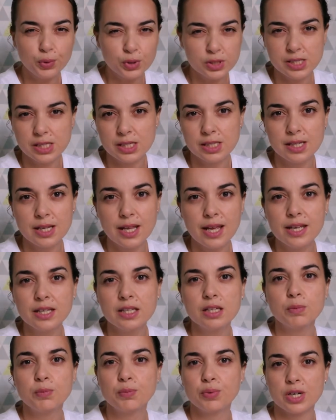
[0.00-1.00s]
putting
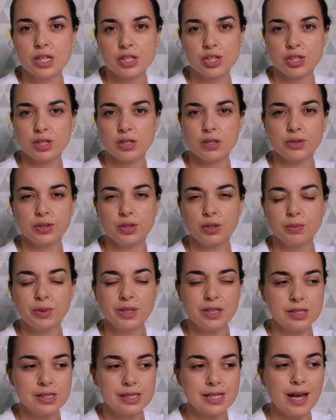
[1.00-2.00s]
any pressure on you,
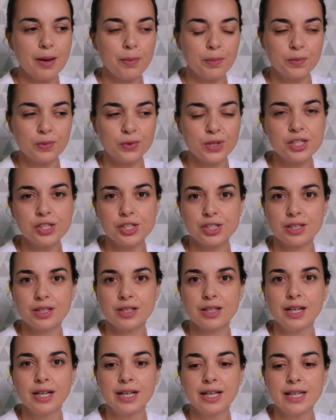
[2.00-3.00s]
because that
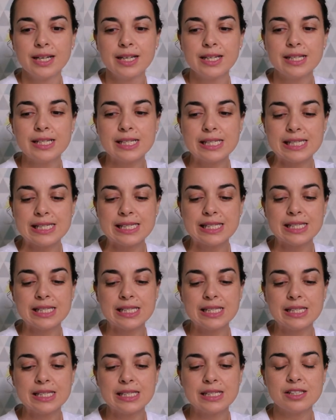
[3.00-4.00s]
pressure is
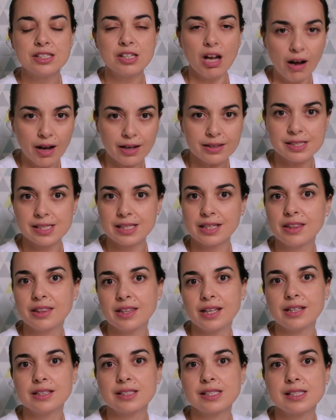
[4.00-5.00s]
the toxic
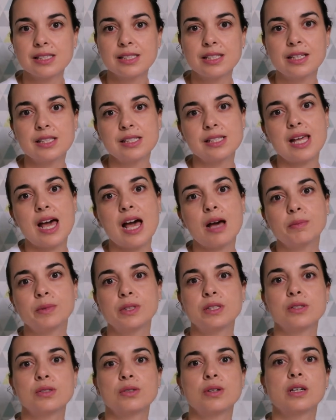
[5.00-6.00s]
things that is
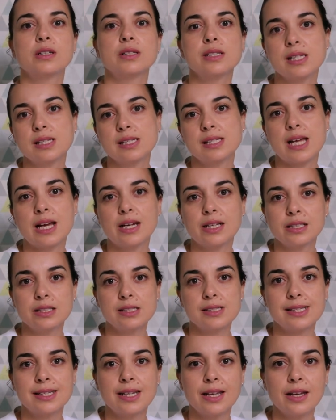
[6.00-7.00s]
happening to our
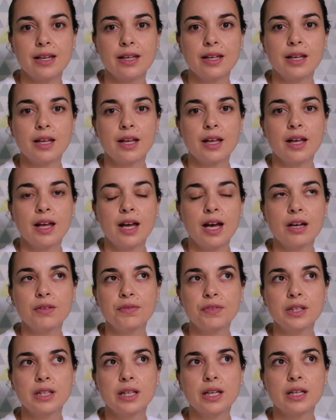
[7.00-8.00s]
society today. I
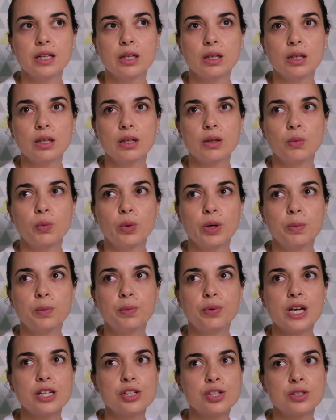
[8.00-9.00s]
feel like we're
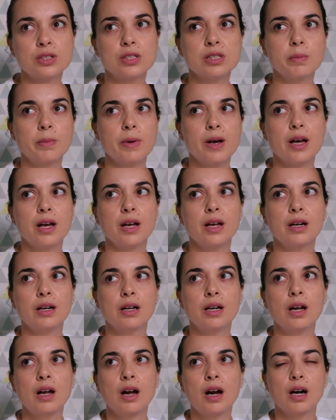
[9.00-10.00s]
pressured by
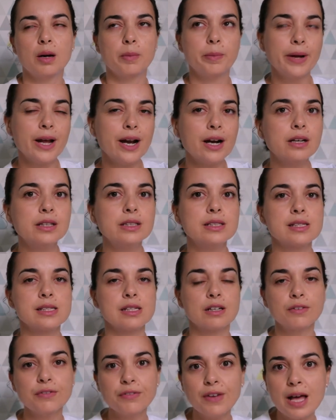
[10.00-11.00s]
our
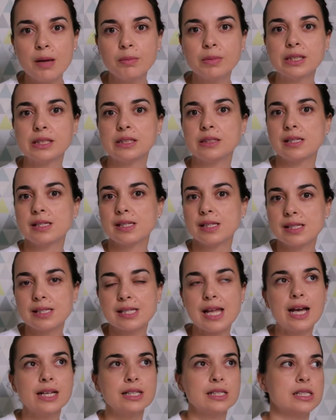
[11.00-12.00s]
parents, our family, the
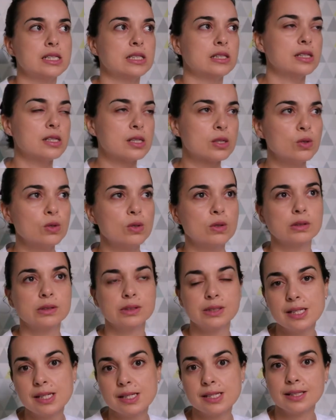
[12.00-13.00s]
society, the
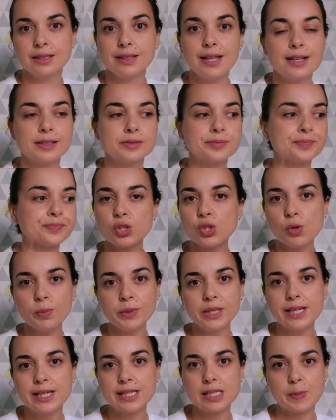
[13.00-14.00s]
school, this and that. So
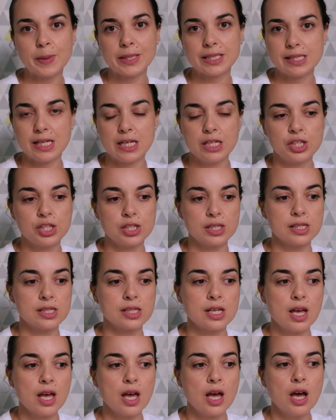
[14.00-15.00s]
many expectations.